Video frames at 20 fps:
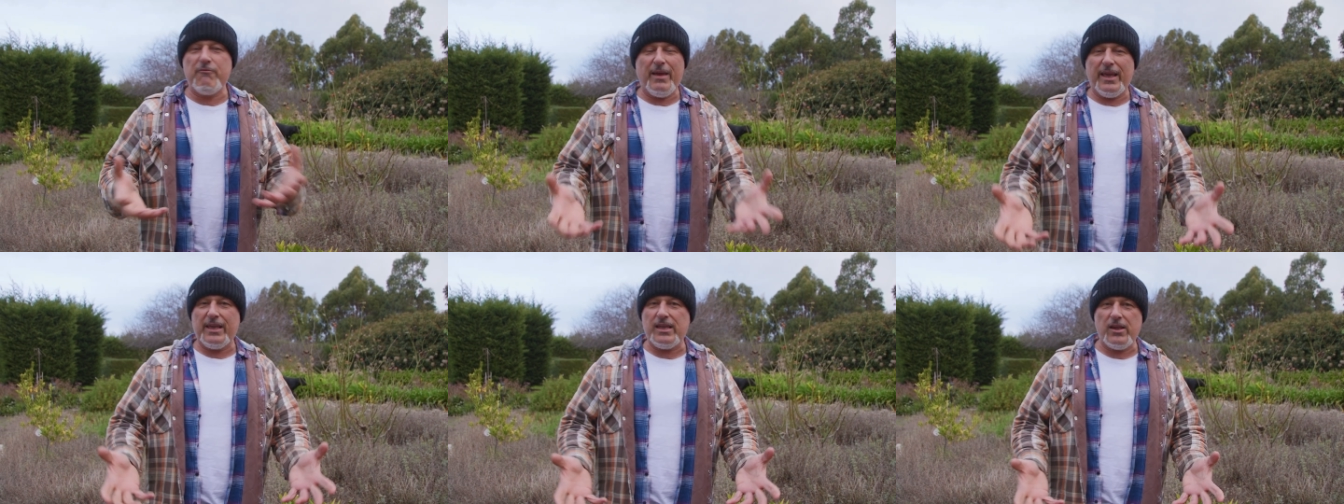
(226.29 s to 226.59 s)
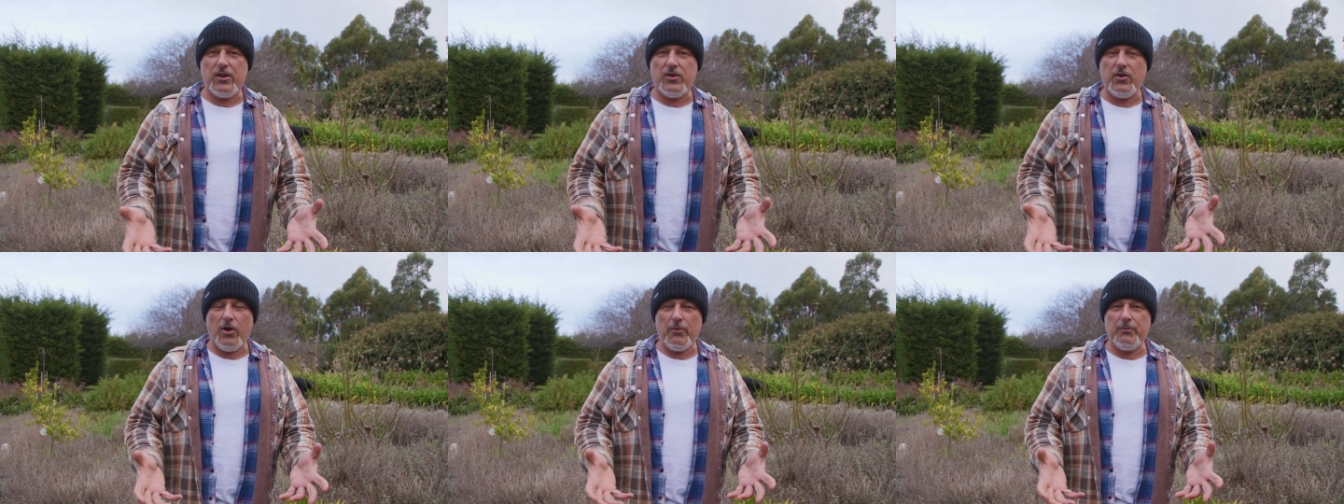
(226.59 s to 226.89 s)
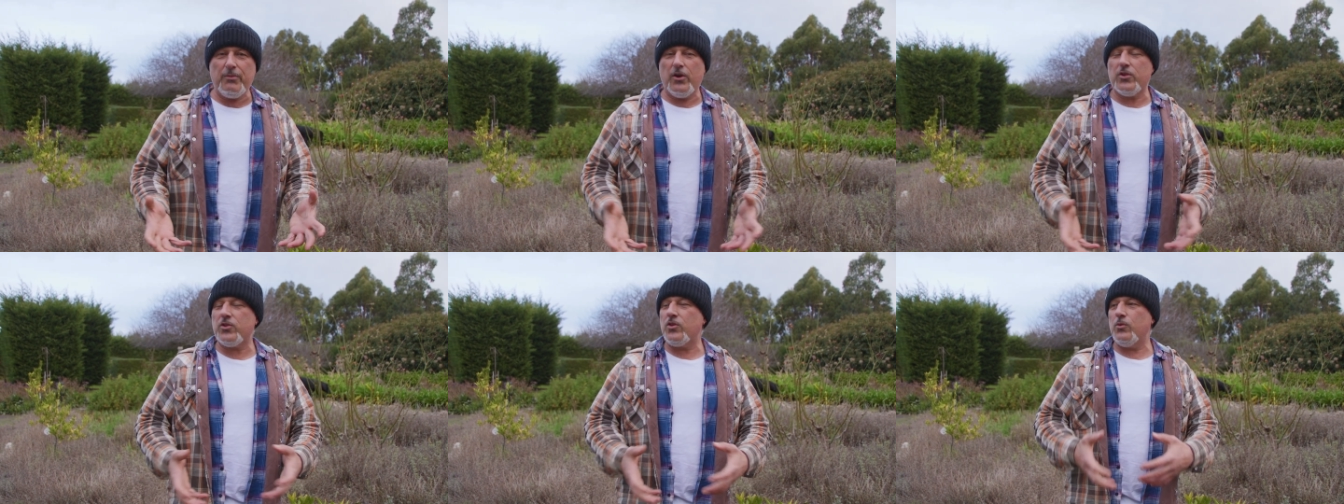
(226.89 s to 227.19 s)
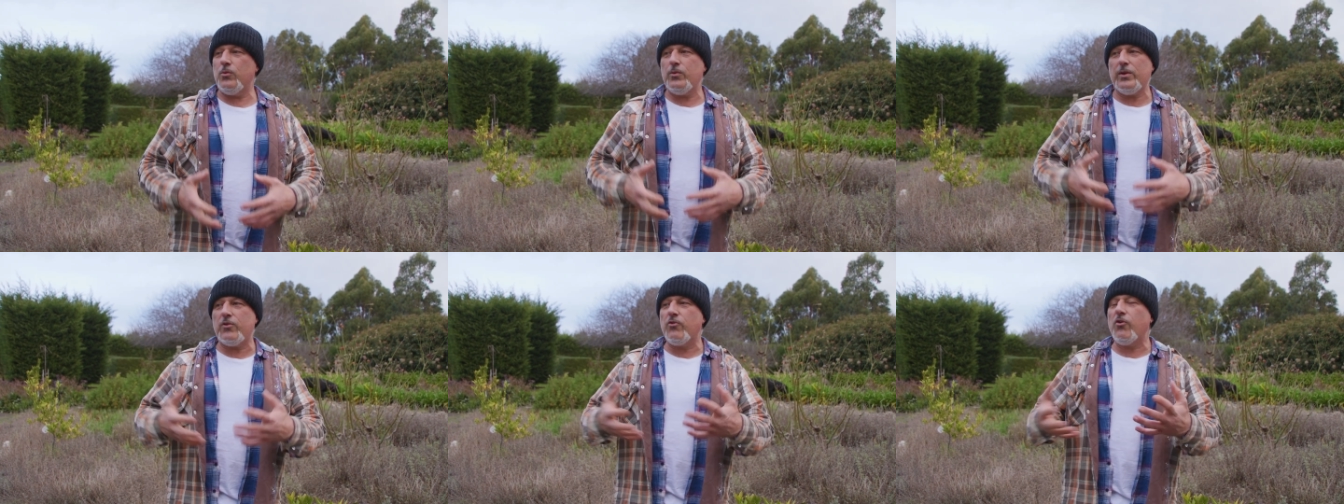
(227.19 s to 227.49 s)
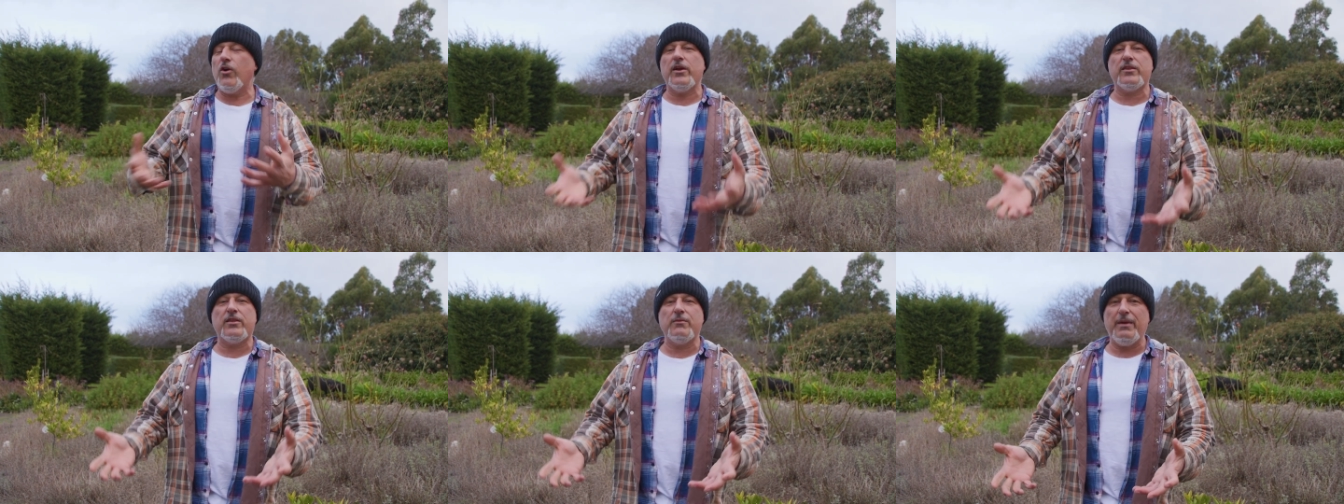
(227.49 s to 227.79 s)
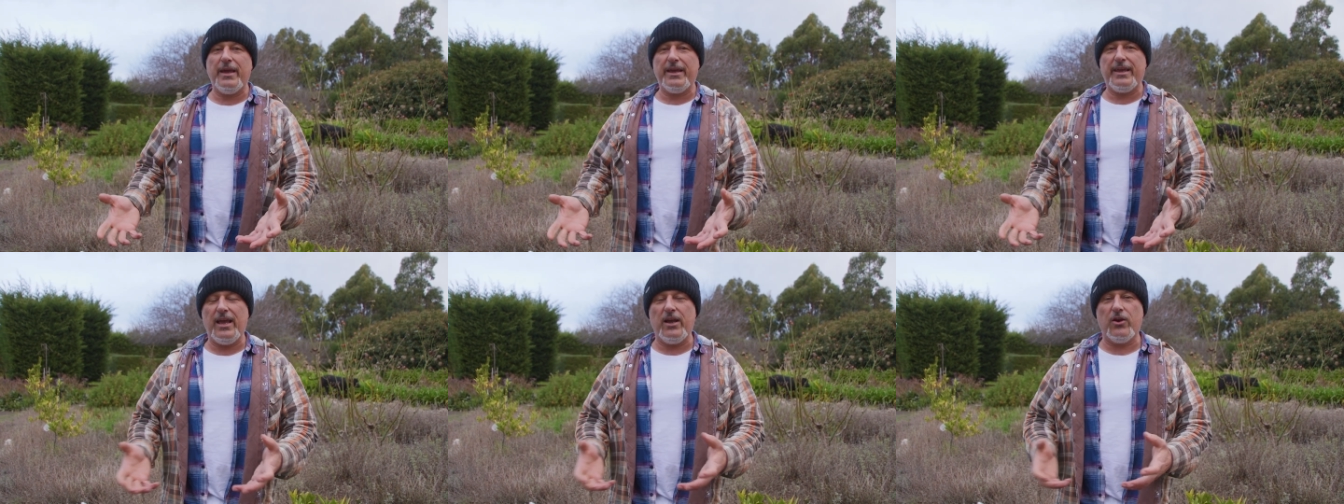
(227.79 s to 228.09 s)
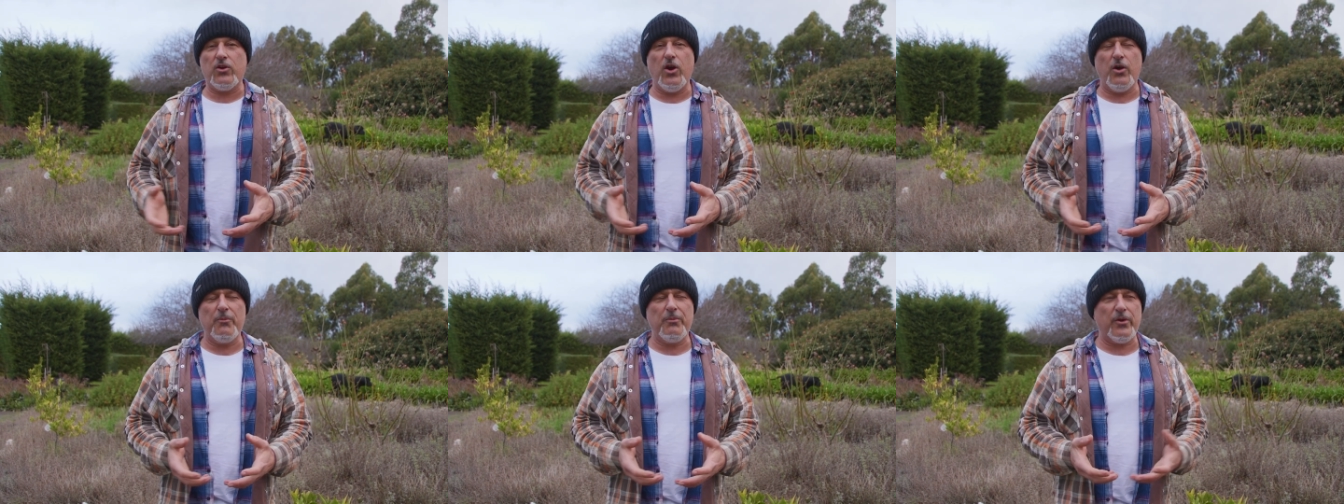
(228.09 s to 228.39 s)
making compost or we try to make our
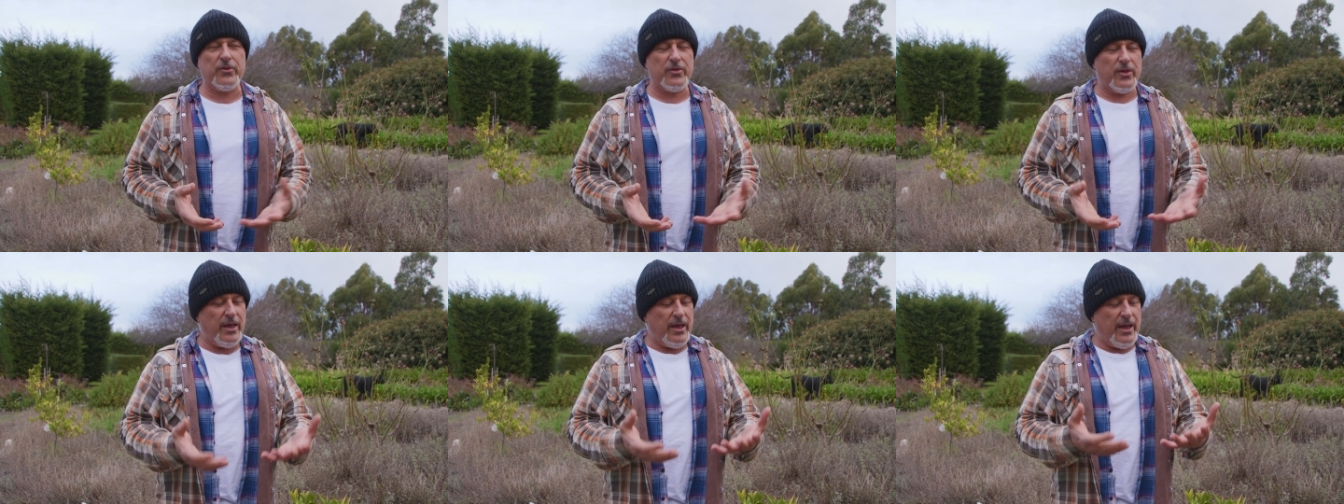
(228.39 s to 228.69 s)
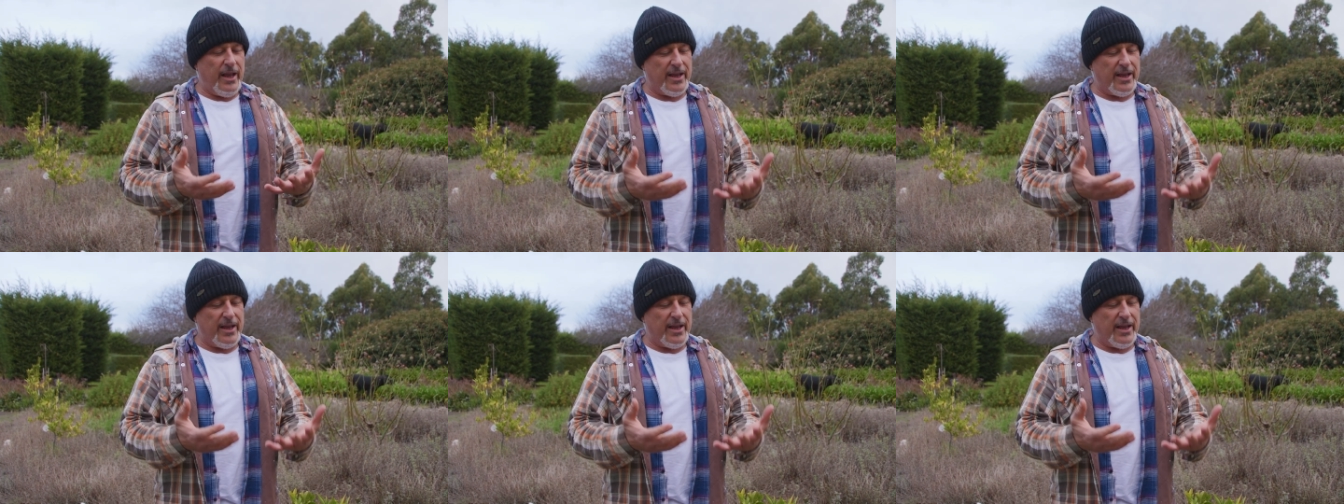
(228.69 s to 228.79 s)
compost